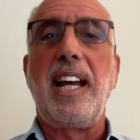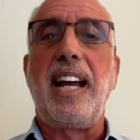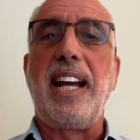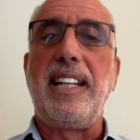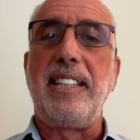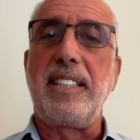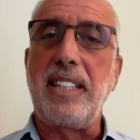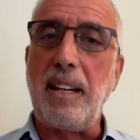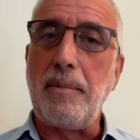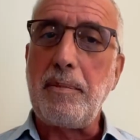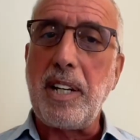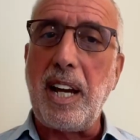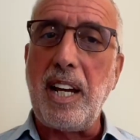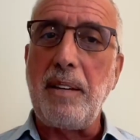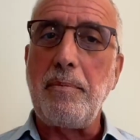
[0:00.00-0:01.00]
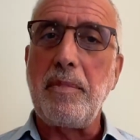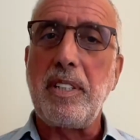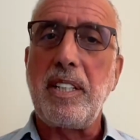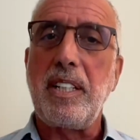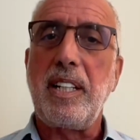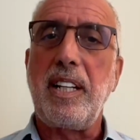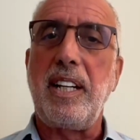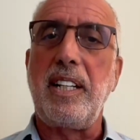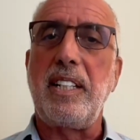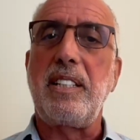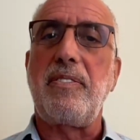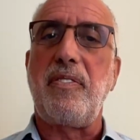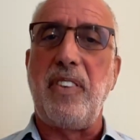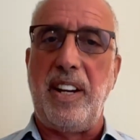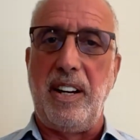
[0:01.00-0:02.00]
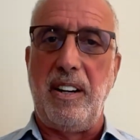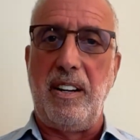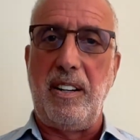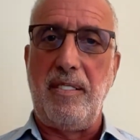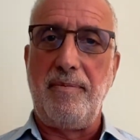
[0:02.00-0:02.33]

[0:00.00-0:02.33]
And sometimes it's fear.